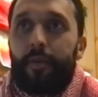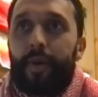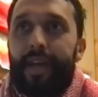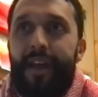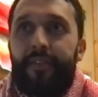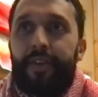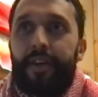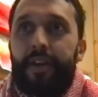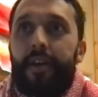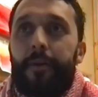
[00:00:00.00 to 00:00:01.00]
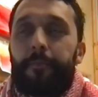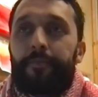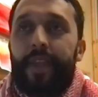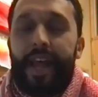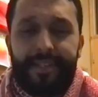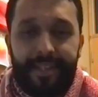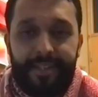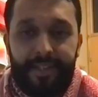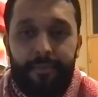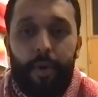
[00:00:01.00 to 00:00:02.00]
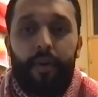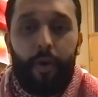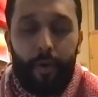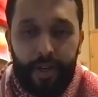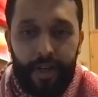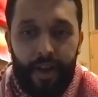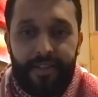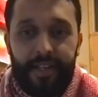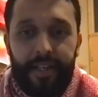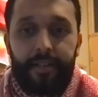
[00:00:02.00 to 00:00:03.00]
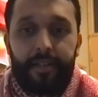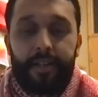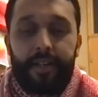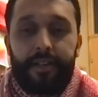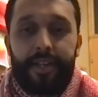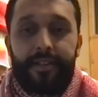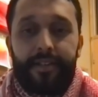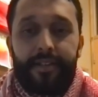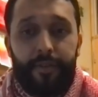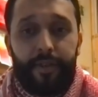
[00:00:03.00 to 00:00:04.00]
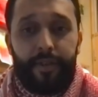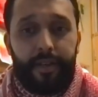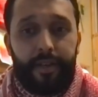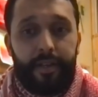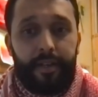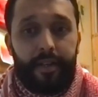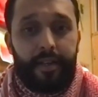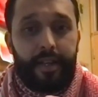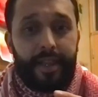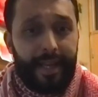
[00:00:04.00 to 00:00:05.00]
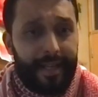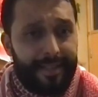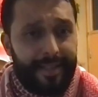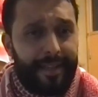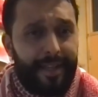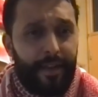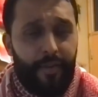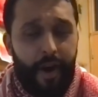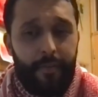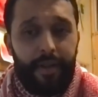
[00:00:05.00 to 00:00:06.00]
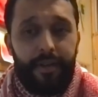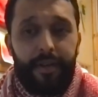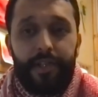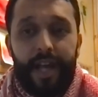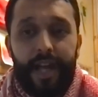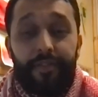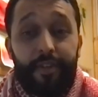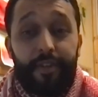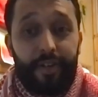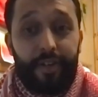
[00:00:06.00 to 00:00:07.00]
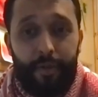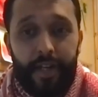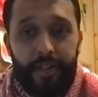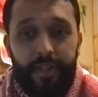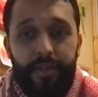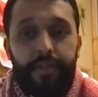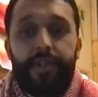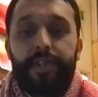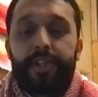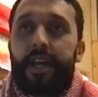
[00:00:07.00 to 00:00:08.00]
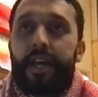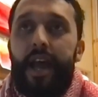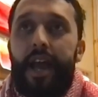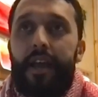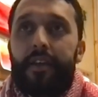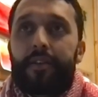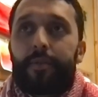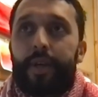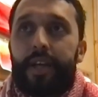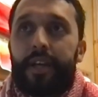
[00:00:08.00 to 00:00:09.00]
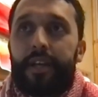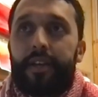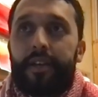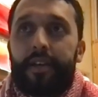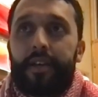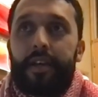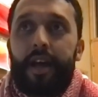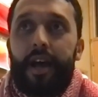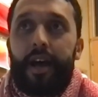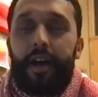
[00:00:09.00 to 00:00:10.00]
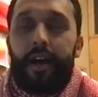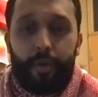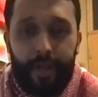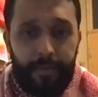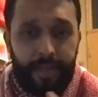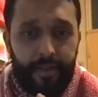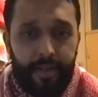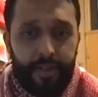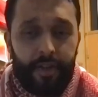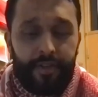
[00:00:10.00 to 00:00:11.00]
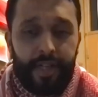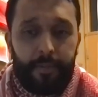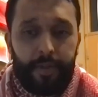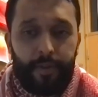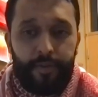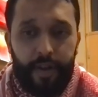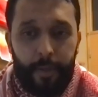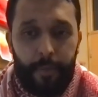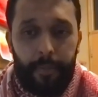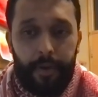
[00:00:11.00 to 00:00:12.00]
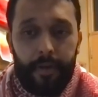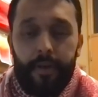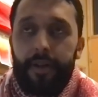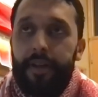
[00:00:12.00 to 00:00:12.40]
we have a system of organizing these different things in the environment and different interactions, and it all comes under this concept called whakapapa,